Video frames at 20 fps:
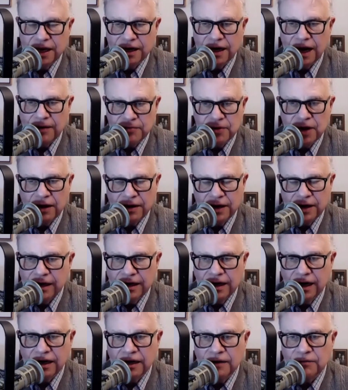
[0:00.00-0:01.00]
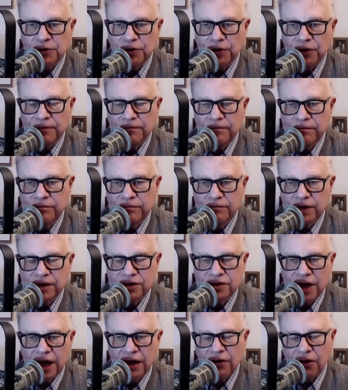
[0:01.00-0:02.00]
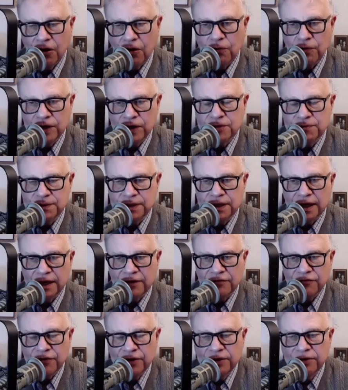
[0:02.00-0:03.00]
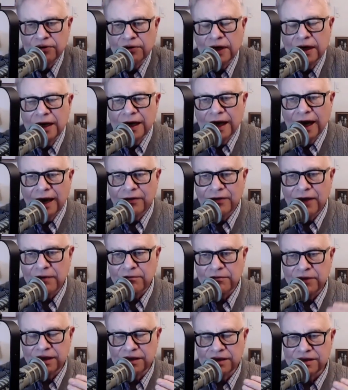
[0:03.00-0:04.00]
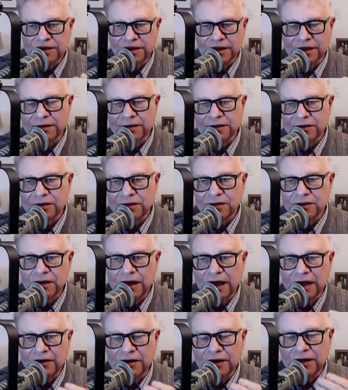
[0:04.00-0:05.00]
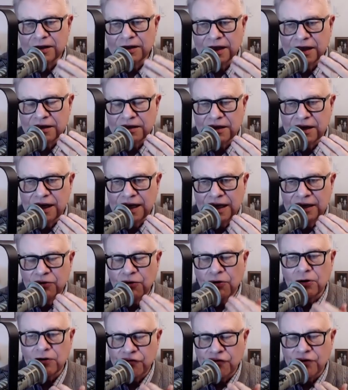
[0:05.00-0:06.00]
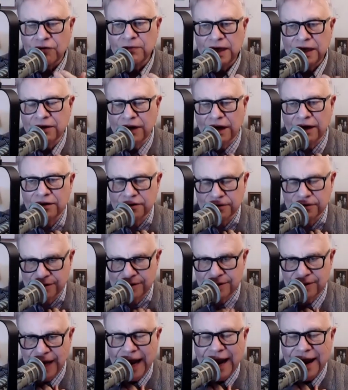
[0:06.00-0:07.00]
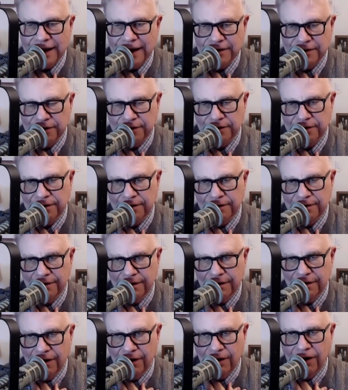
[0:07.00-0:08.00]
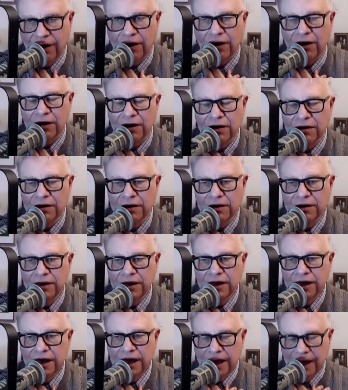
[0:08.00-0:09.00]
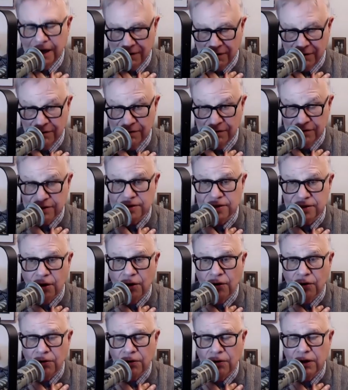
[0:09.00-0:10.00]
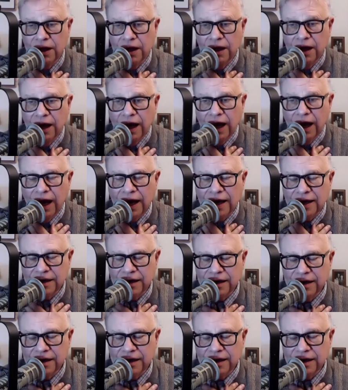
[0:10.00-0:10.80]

I'm not Anne anymore, but I'll always be Anne for you. And that means that in order for me to understand her, the soul, I